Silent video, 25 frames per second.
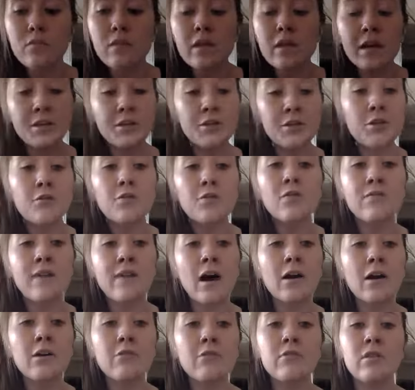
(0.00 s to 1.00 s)
and you know the
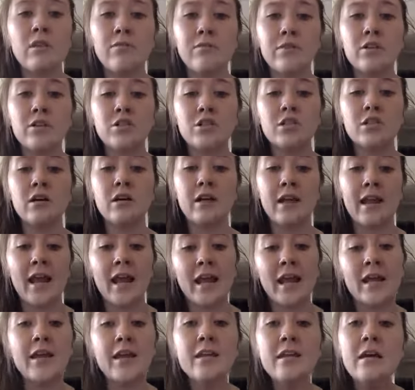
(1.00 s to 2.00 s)
value and the vision at
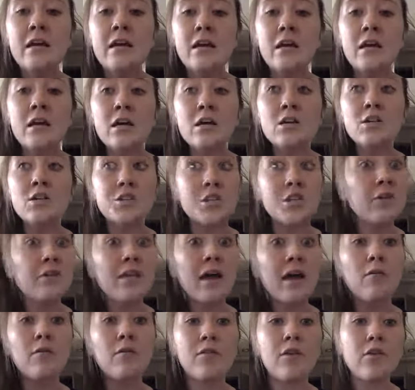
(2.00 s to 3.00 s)
hand. Share
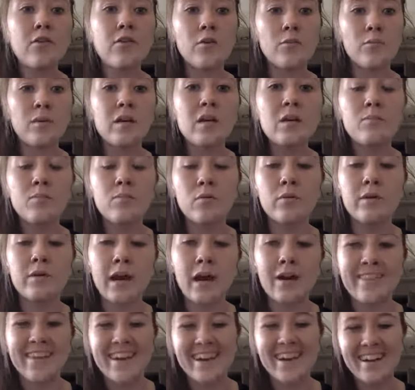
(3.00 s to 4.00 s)
that with other people and
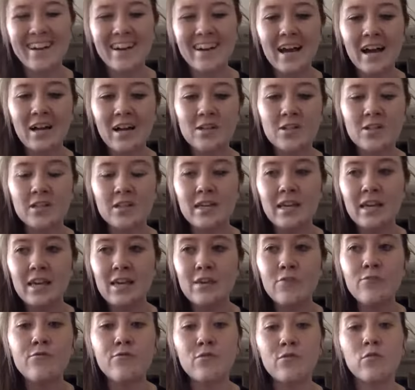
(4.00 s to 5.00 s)
how that can actually
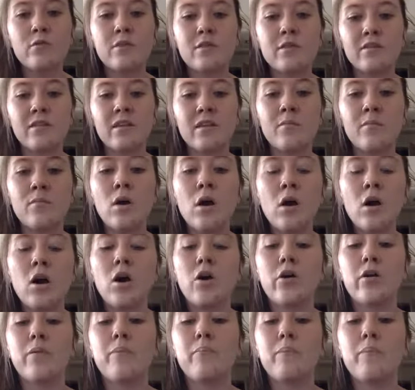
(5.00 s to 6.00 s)
influence them
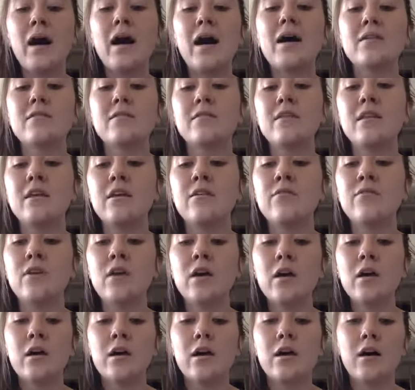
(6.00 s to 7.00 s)
on a positive
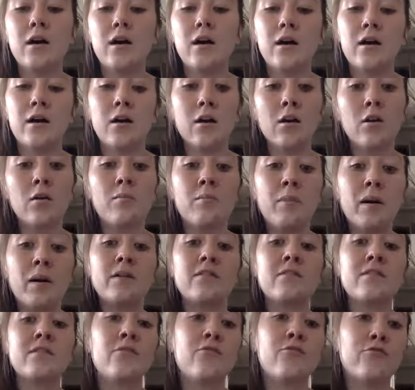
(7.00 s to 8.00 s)

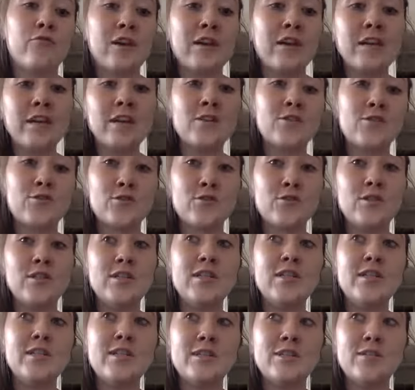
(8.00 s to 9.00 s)

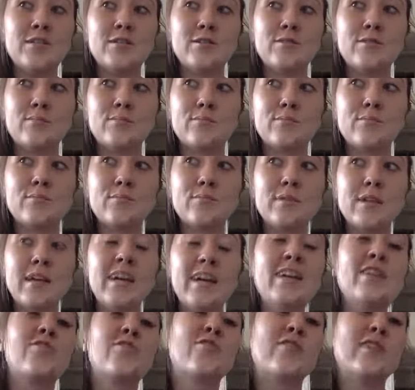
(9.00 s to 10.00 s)
financially
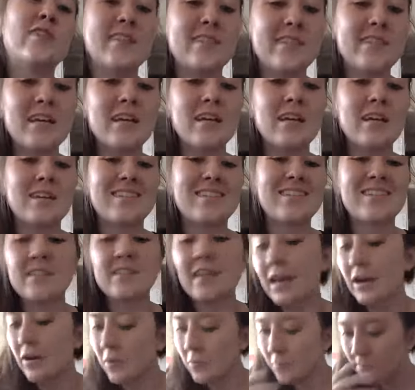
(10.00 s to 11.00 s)
increasing
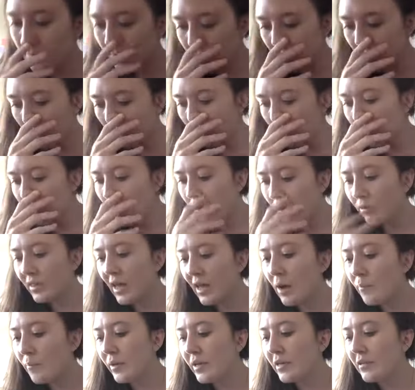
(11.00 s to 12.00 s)
skill. So with
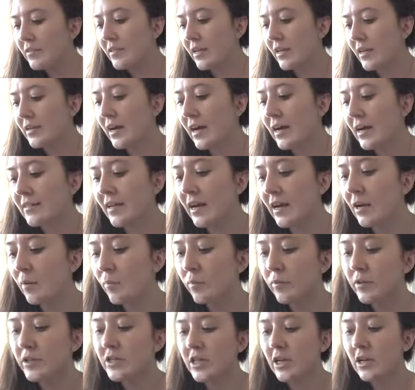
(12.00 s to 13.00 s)
that being said, guys, I
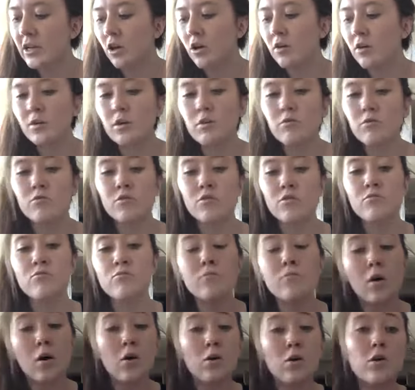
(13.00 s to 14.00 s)
appreciate all of you.
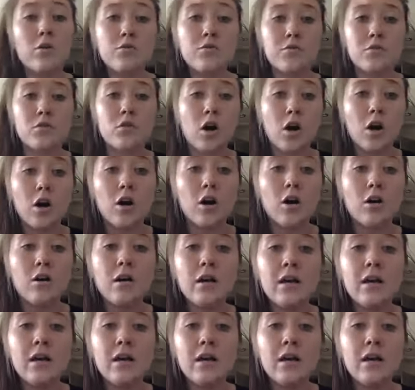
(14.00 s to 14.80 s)
Tomorrow's call